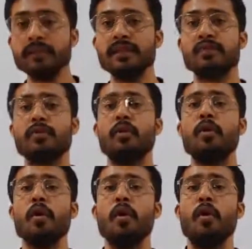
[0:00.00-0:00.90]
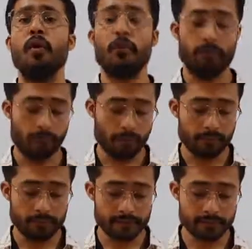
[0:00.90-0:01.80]
So
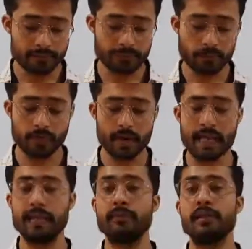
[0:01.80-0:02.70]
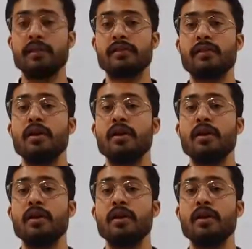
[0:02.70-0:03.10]
from these four animals,